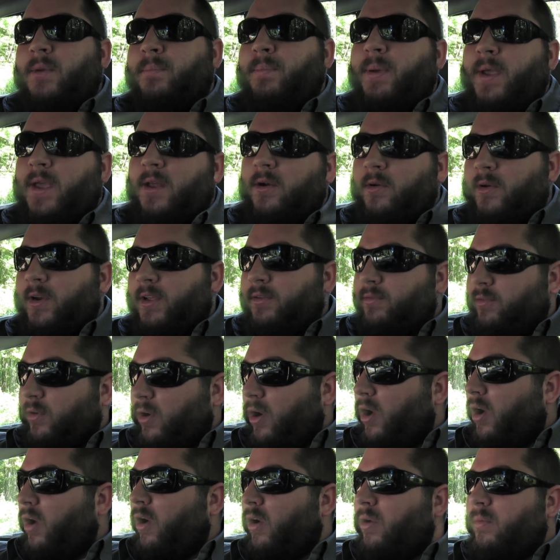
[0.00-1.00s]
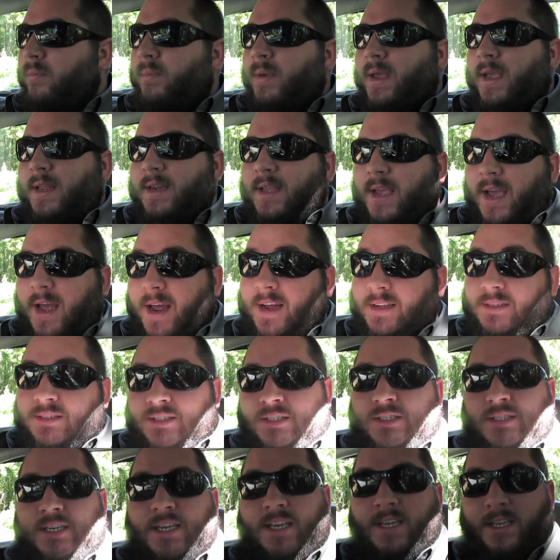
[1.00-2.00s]
penalty for all mankind's
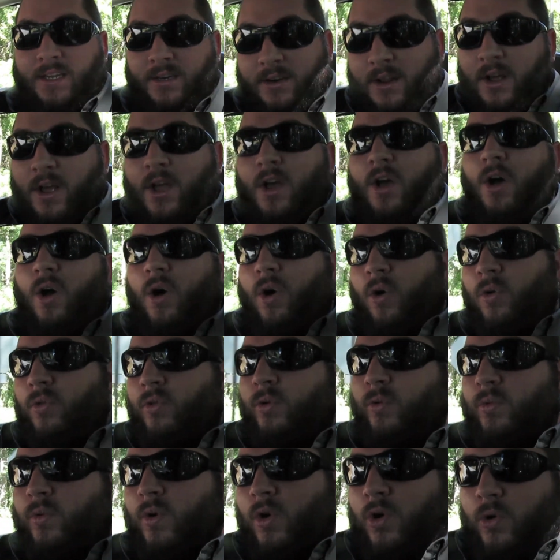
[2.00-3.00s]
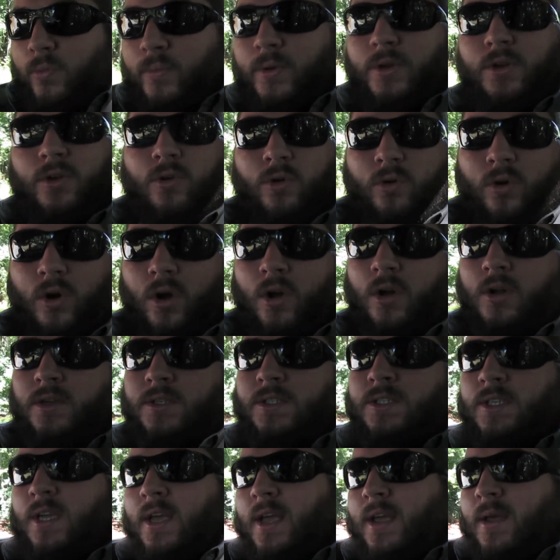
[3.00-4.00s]
sin on the Roman cross,